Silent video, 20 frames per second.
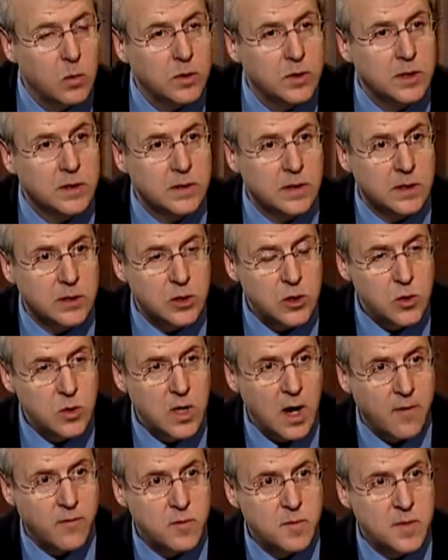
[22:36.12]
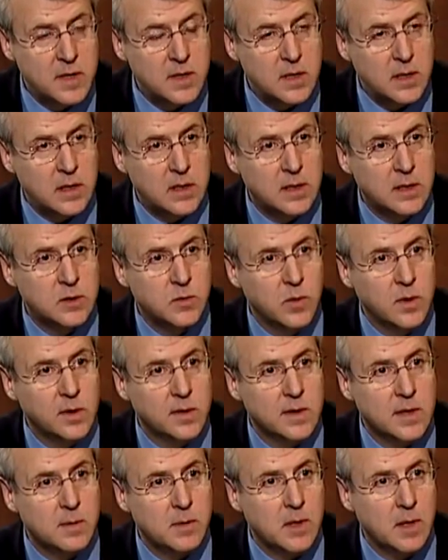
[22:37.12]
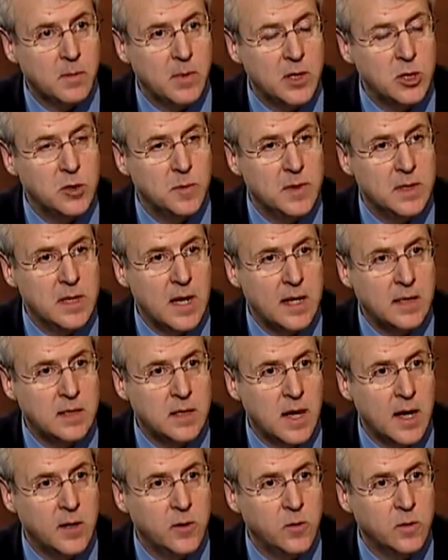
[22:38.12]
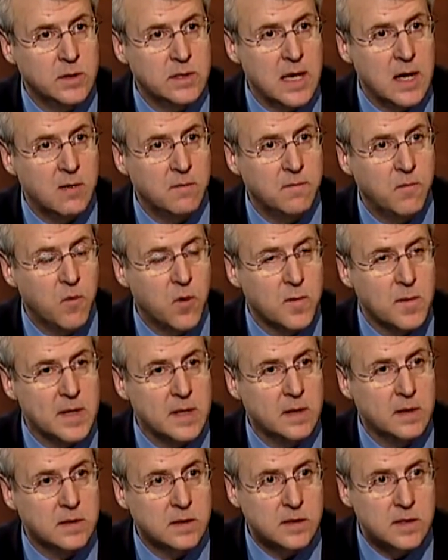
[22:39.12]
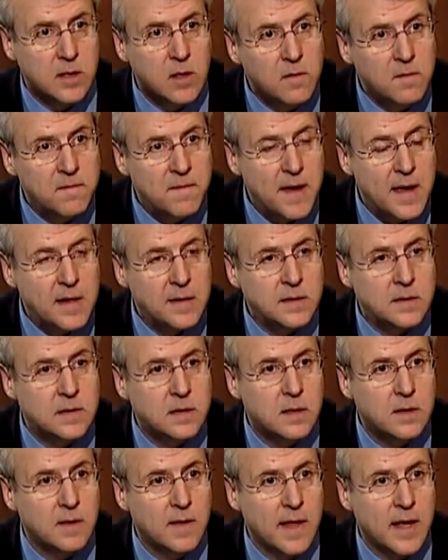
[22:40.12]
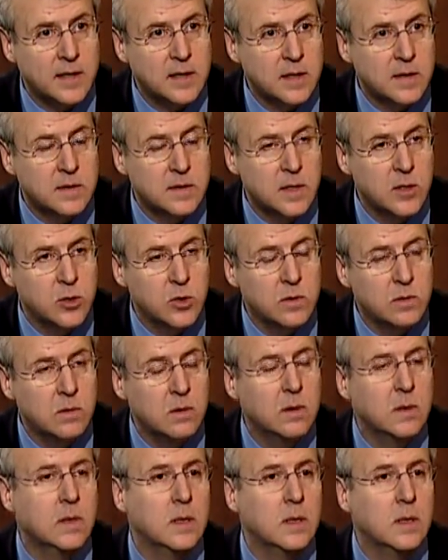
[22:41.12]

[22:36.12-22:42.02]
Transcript: Does this new government in Israel that Benjamin Netanyahu is now forming still face that decision?